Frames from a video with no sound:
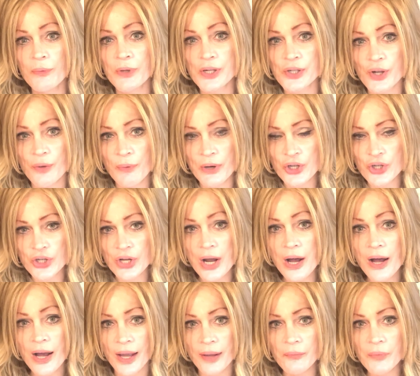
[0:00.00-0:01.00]
and so much
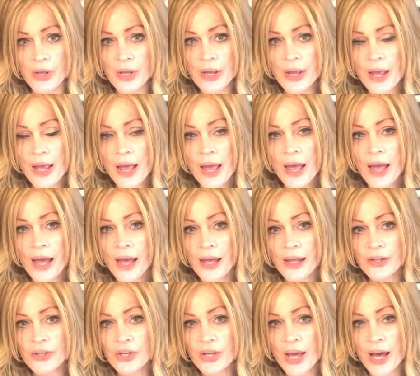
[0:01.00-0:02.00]
time.
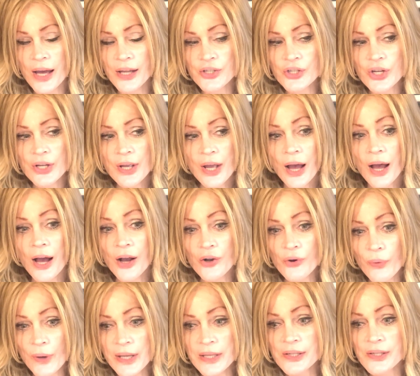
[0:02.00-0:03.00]
And yet,
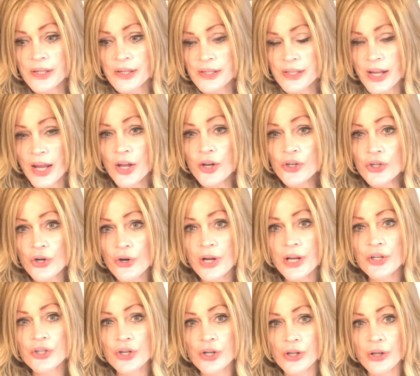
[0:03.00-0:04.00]
acquaintances can turn
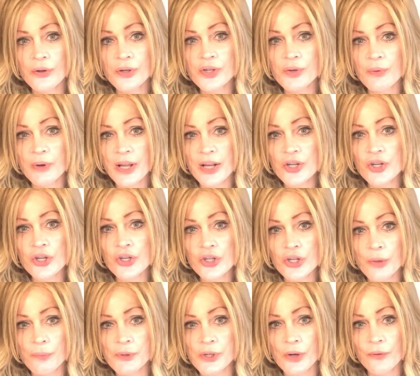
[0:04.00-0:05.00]
into close
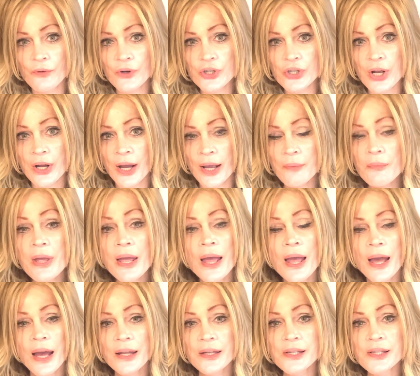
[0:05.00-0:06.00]
relationships over time,
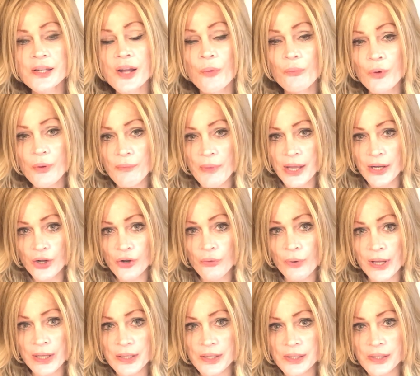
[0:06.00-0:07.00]
and some remain
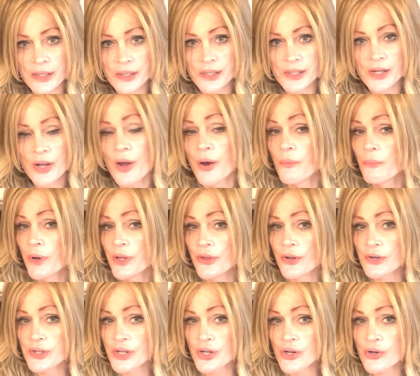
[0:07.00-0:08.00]
acquaintances, but
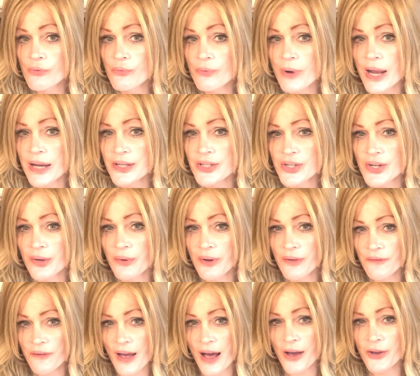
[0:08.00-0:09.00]
there's a great deal
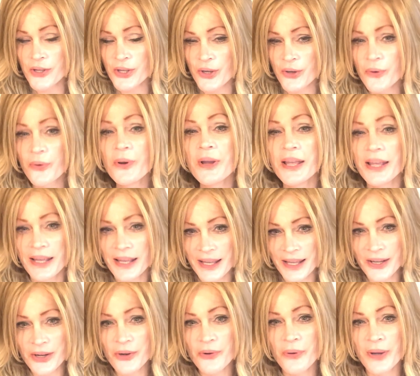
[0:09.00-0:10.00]
of value
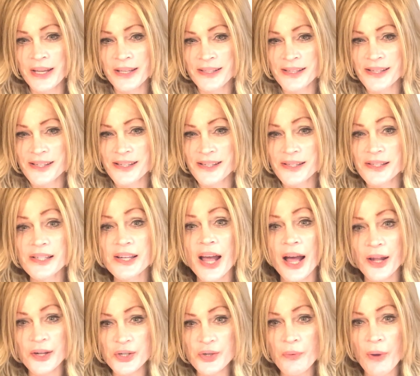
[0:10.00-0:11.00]
in acquaintances
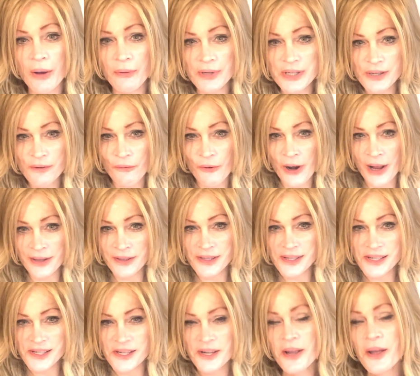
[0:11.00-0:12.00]
as well as
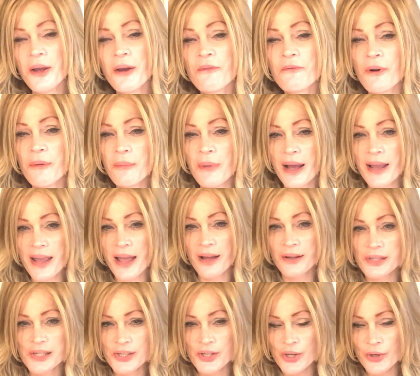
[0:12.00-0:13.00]
friends. From my
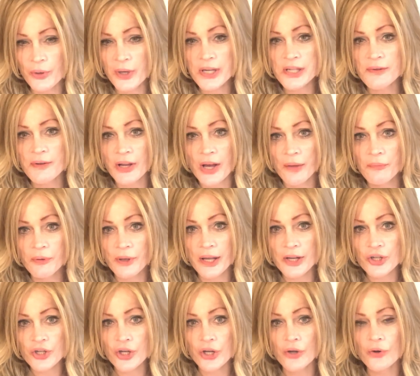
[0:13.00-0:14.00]
house to yours, and God
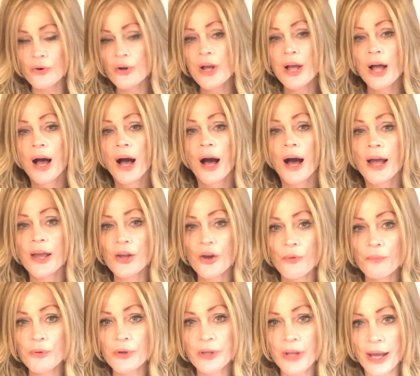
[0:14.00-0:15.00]
bless you. I
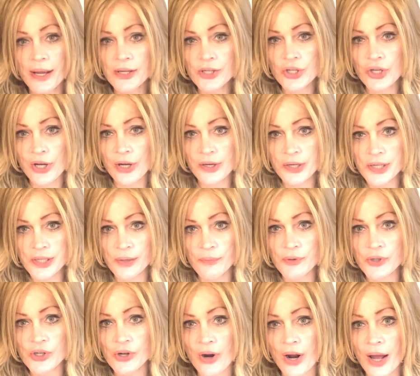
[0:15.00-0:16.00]
hope you like, share,
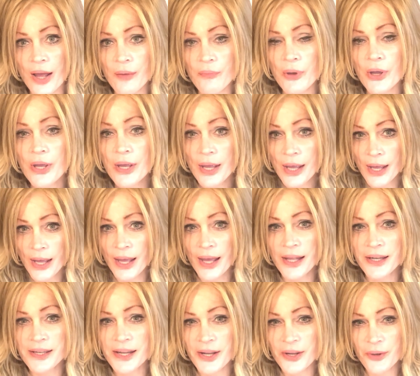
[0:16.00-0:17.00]
subscribe.
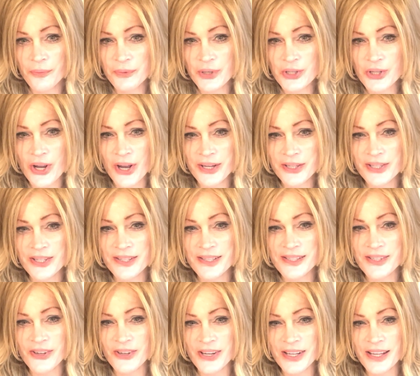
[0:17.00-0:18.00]
And I hope to talk to you
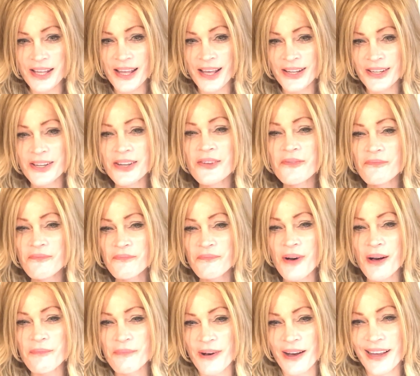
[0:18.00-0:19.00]
soon again.
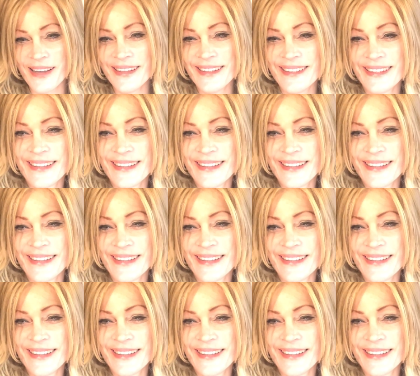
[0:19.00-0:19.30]
Bye-bye.